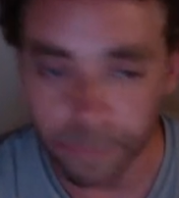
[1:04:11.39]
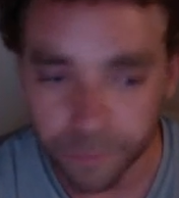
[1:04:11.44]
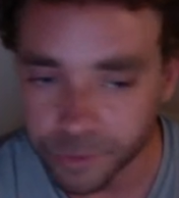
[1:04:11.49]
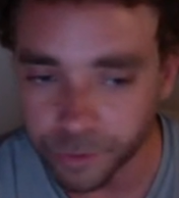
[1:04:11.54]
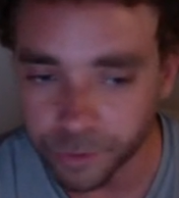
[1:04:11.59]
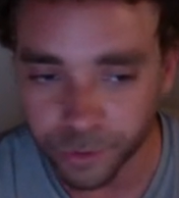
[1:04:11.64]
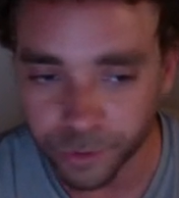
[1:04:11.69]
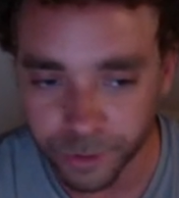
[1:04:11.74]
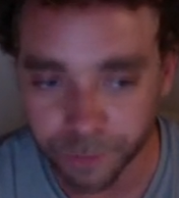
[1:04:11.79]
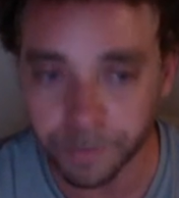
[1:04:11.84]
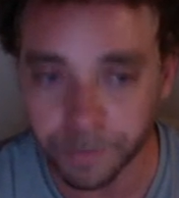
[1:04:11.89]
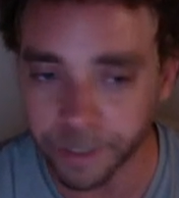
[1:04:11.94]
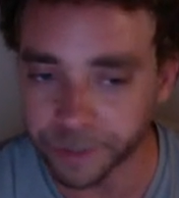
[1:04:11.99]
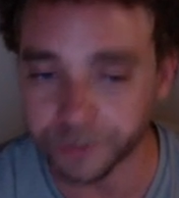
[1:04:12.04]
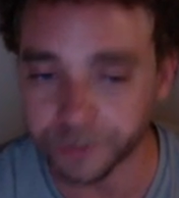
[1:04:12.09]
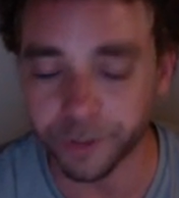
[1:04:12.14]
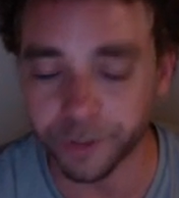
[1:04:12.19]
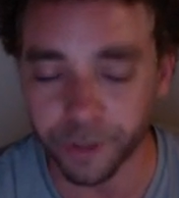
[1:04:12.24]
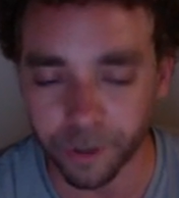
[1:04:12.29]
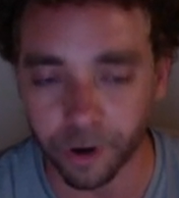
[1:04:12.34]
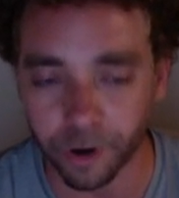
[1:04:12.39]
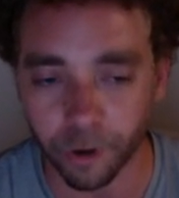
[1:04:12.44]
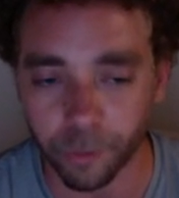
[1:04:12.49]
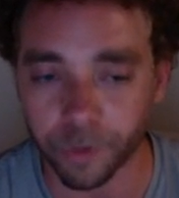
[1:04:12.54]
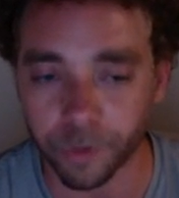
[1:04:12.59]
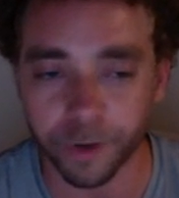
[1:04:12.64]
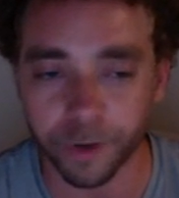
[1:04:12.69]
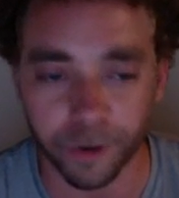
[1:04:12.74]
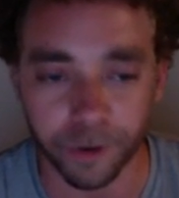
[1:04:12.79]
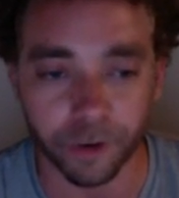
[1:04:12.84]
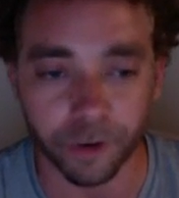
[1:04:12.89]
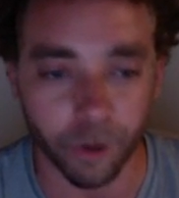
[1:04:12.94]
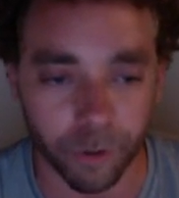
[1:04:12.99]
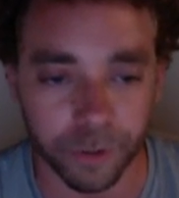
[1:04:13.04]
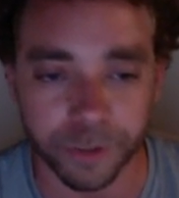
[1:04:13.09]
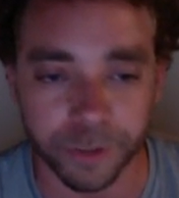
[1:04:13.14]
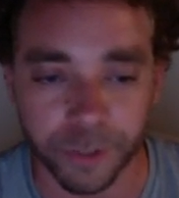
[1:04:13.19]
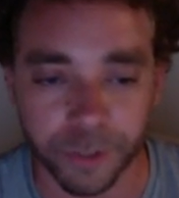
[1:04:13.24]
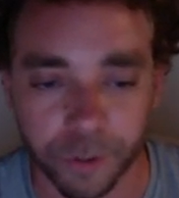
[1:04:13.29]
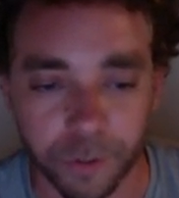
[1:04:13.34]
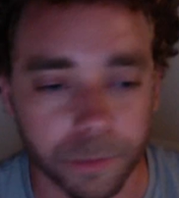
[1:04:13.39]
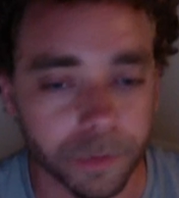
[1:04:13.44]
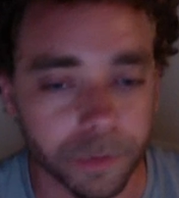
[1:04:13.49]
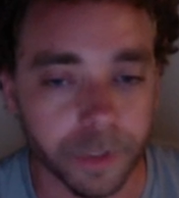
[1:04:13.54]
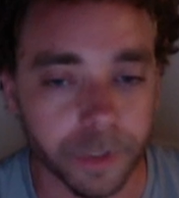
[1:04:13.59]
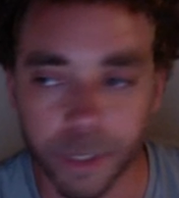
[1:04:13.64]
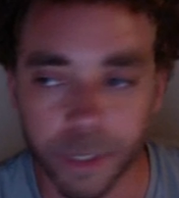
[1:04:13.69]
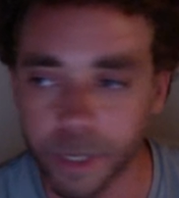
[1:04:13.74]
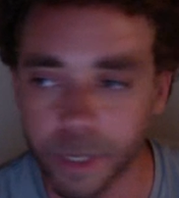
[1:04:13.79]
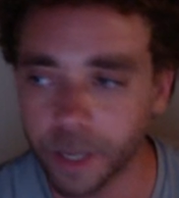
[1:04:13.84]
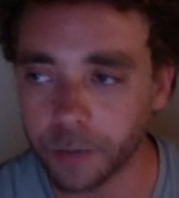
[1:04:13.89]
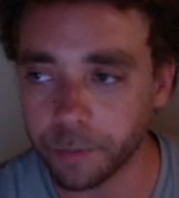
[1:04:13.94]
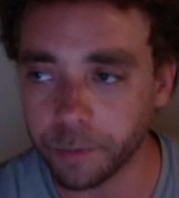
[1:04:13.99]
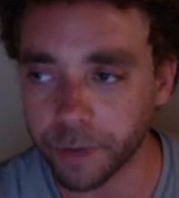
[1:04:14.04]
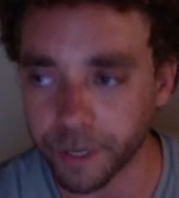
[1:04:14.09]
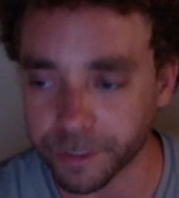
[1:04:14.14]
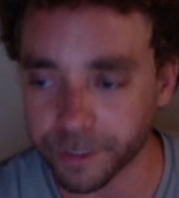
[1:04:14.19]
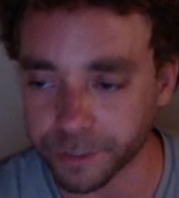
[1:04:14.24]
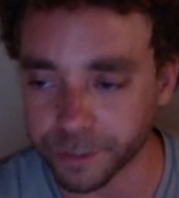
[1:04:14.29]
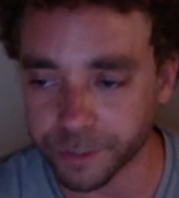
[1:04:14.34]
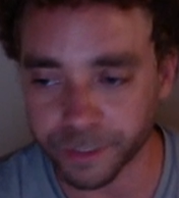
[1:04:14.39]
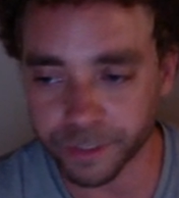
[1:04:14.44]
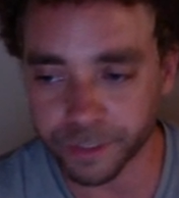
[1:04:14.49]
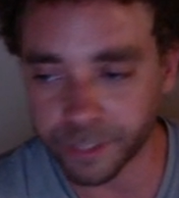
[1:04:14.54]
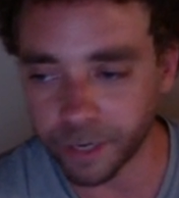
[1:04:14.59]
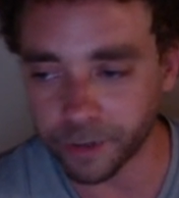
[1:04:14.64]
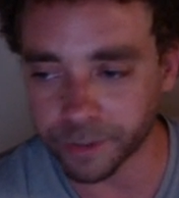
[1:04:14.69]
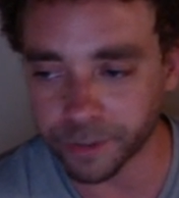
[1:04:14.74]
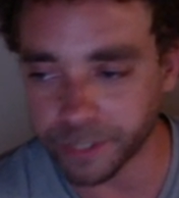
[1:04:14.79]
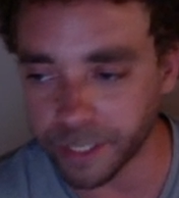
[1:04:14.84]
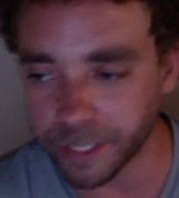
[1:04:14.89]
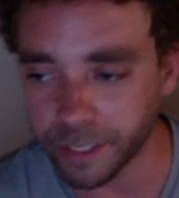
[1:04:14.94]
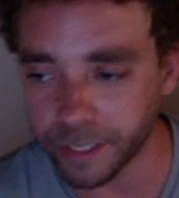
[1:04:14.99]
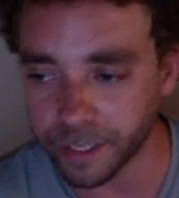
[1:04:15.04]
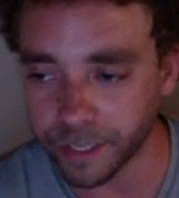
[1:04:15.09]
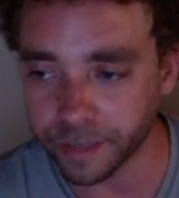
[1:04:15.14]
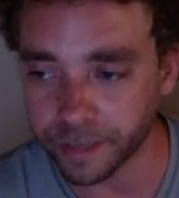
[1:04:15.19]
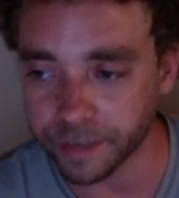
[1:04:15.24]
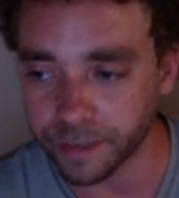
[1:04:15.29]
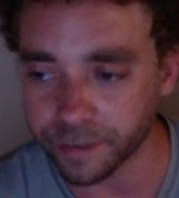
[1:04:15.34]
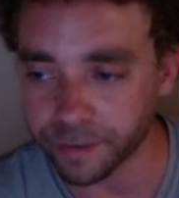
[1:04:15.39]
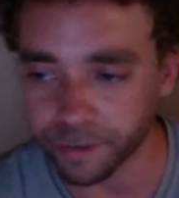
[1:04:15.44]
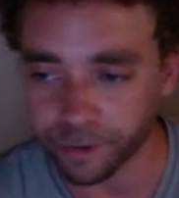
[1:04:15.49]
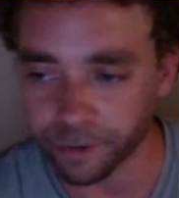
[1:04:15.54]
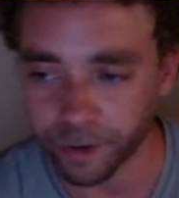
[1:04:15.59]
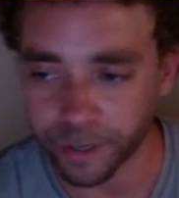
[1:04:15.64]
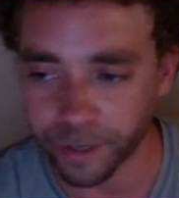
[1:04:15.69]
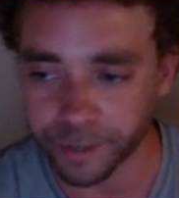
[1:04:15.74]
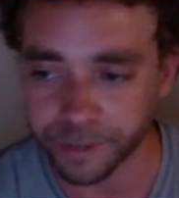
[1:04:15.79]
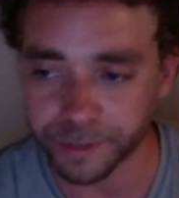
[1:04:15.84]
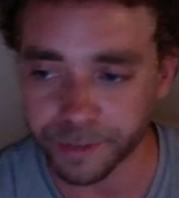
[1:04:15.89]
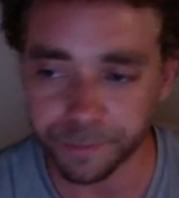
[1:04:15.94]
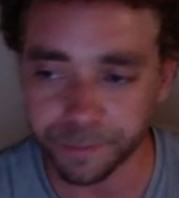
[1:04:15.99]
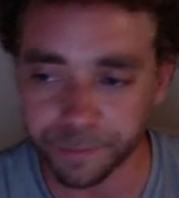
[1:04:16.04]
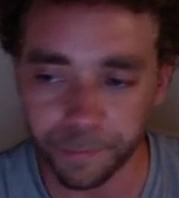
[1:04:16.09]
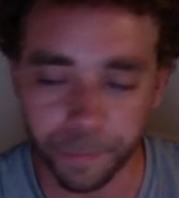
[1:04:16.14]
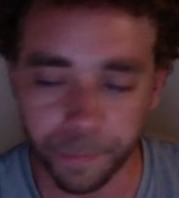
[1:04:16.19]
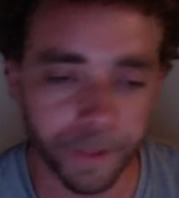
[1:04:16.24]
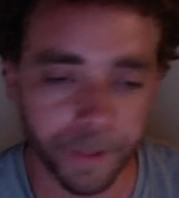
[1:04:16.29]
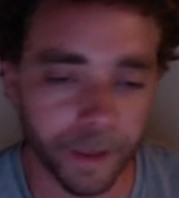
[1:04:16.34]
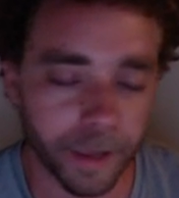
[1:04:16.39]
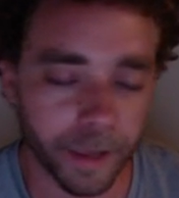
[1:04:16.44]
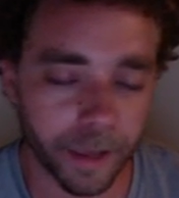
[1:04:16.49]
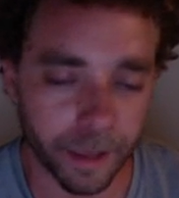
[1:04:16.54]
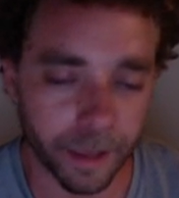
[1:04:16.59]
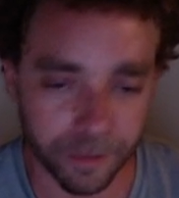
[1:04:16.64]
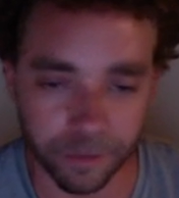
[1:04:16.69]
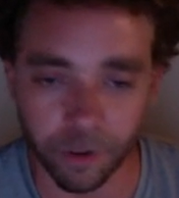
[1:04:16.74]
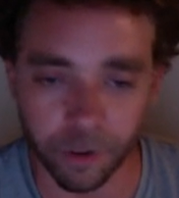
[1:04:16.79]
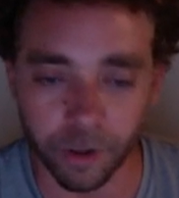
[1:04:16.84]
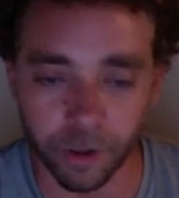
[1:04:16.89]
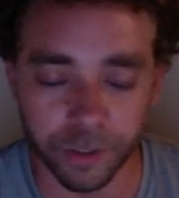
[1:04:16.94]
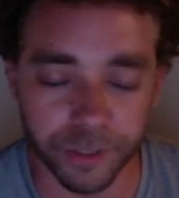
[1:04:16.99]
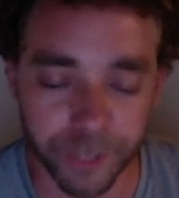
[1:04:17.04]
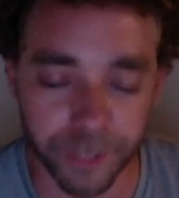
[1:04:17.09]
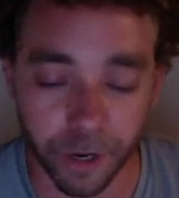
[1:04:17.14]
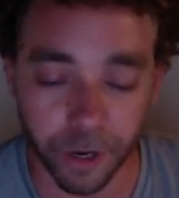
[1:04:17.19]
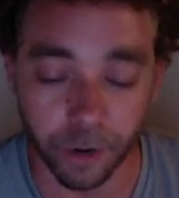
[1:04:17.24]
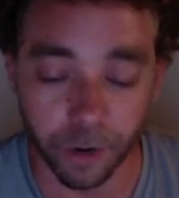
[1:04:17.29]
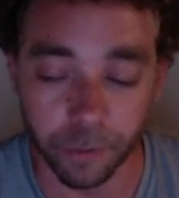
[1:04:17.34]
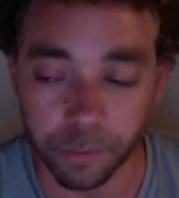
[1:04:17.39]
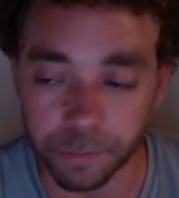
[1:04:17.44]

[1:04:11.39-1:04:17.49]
So just make sure you go when you're in college too, because you're just guaranteed to get decent grades as long as you go.